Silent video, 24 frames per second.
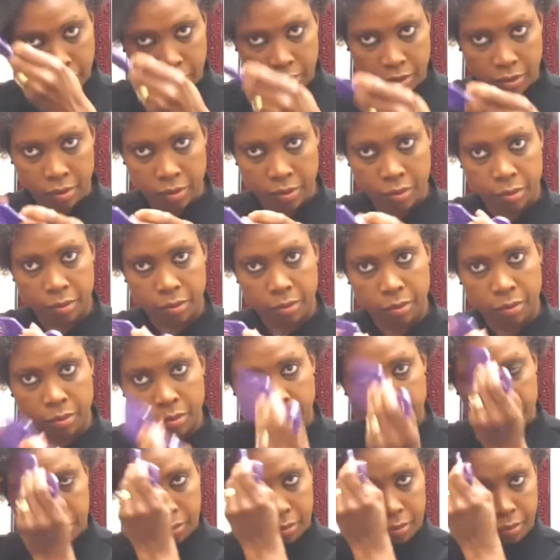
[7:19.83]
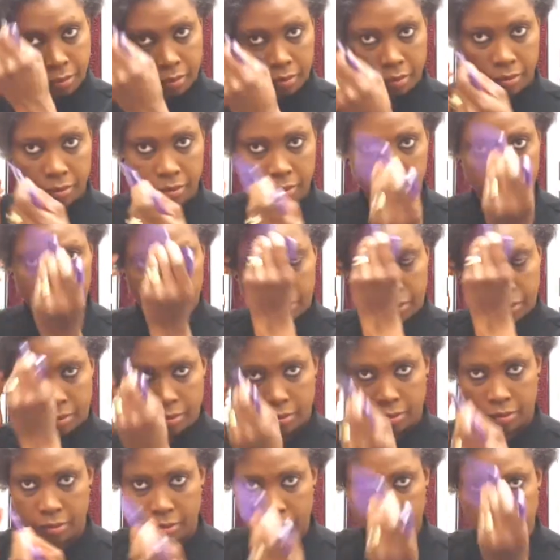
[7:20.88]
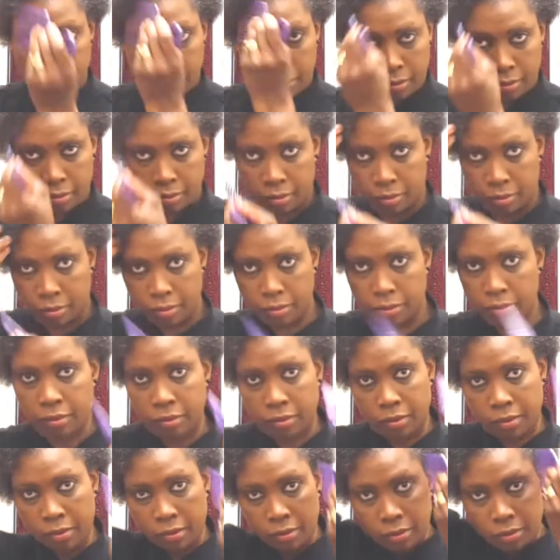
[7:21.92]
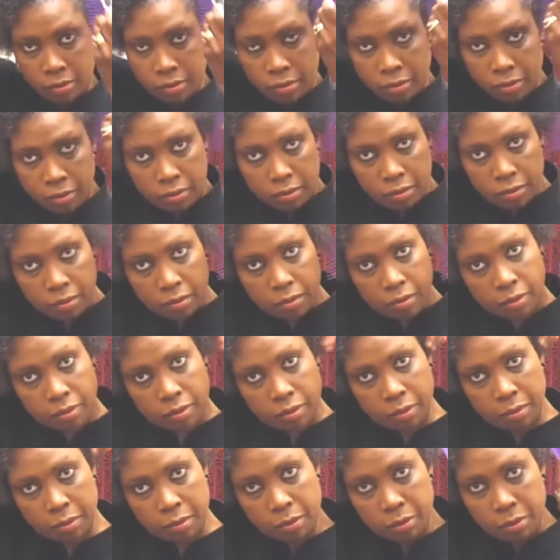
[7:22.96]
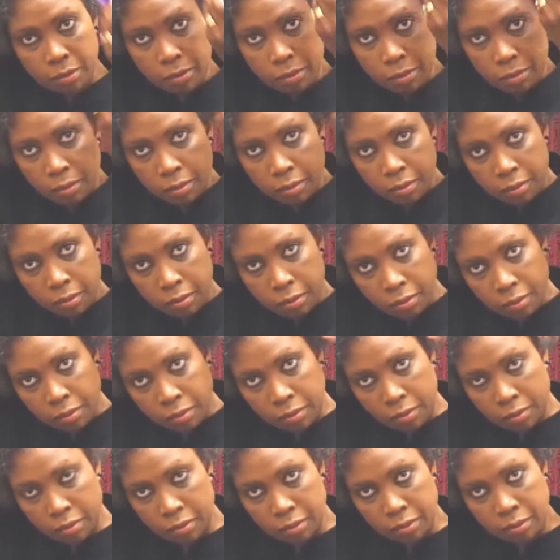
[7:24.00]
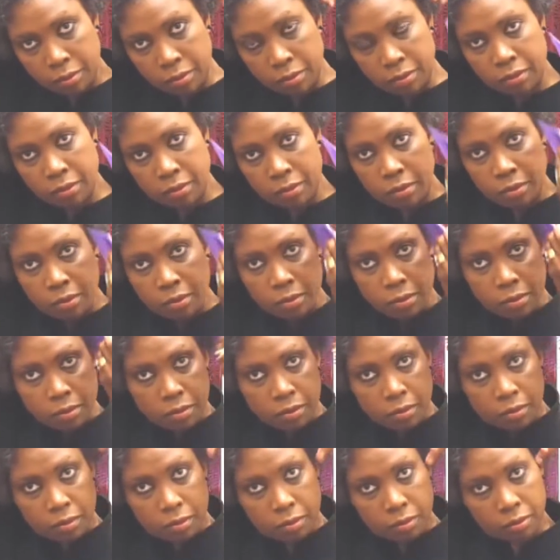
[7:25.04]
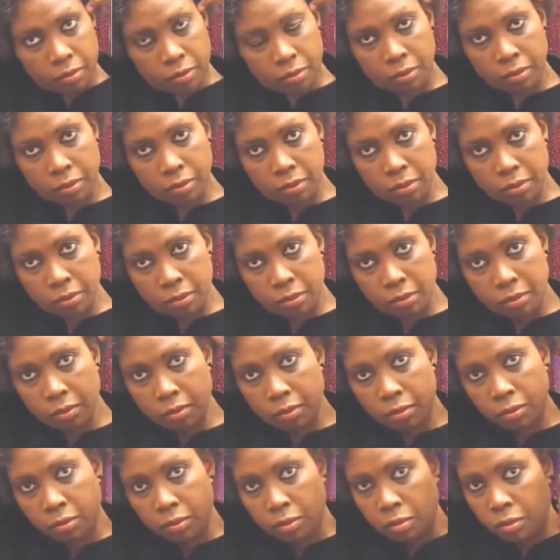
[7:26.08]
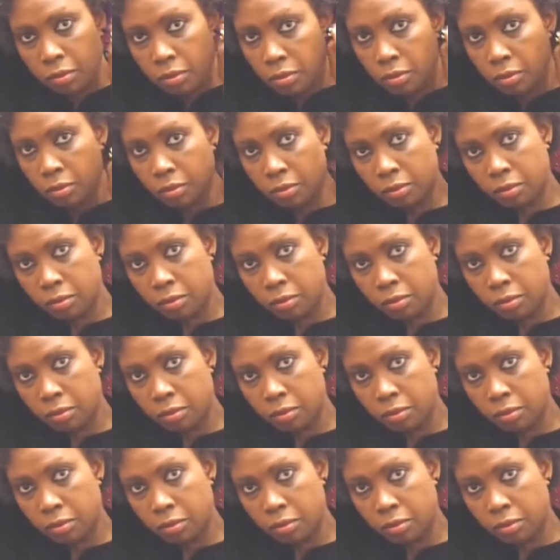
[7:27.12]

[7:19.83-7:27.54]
No one is speaking in this clip.